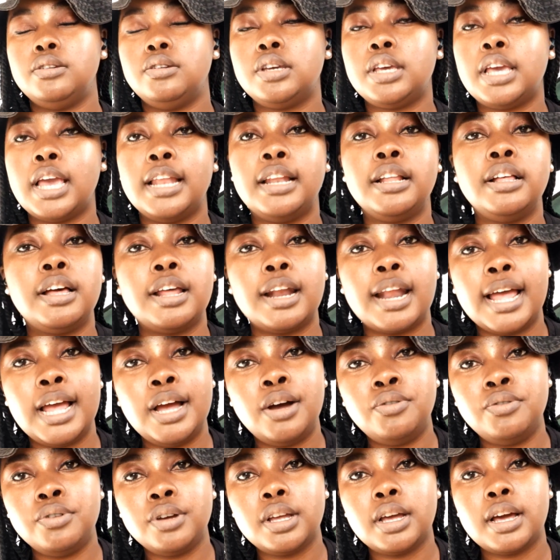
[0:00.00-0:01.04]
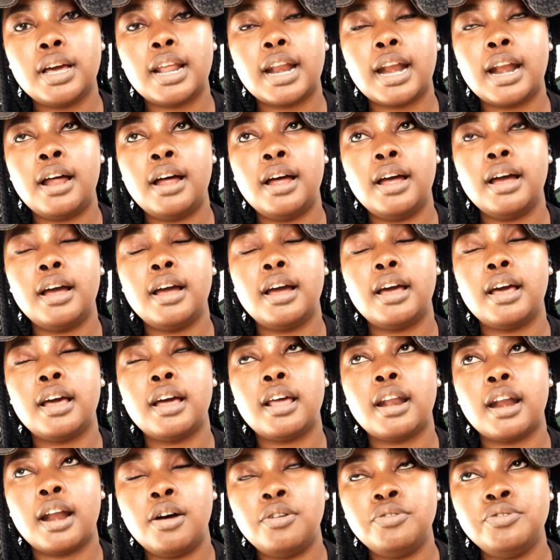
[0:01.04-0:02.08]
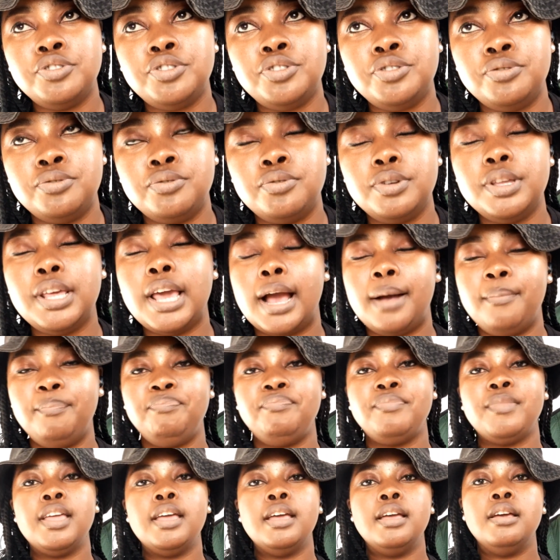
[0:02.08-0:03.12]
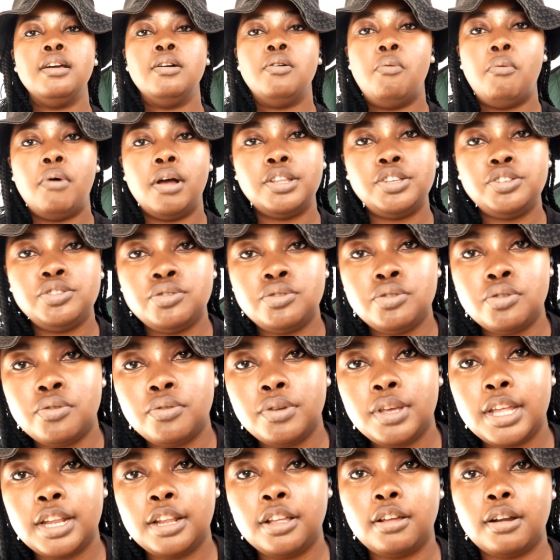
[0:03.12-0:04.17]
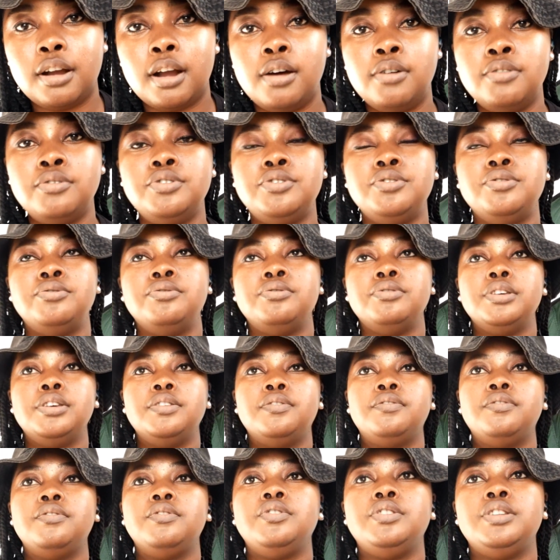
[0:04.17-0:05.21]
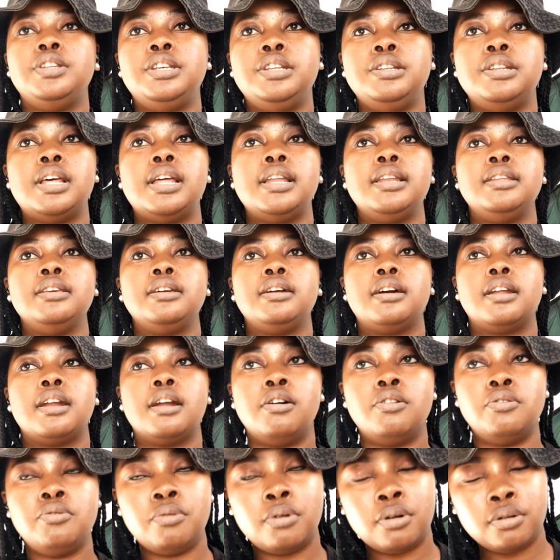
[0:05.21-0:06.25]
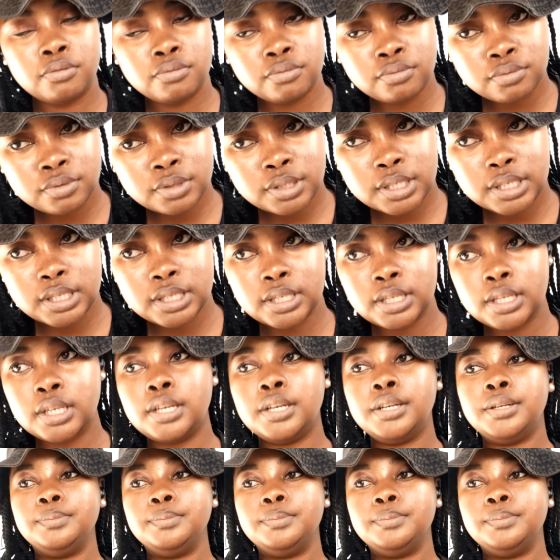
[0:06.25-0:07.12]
can ground you. Yeah, what you know can ground you. If mina ground ukuthi